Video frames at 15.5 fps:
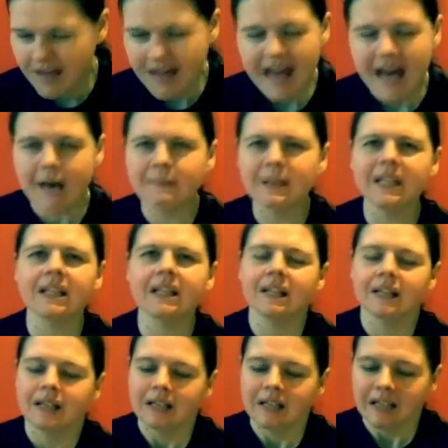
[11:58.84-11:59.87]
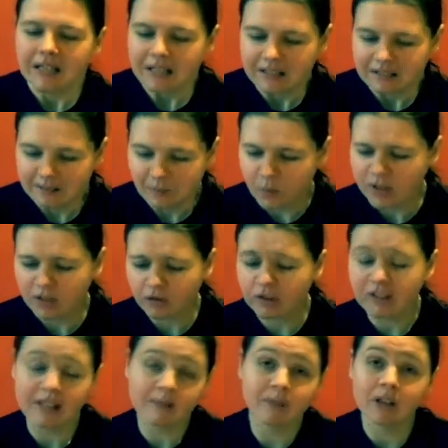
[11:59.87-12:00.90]
I mean, Wish
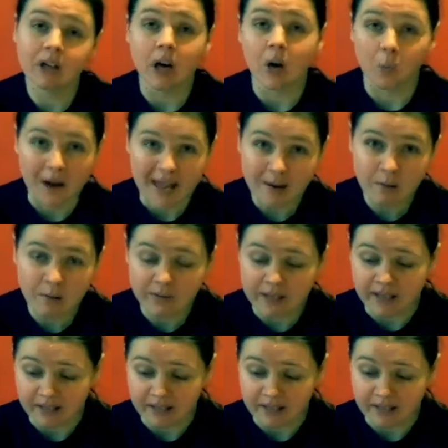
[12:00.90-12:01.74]
could even got away with it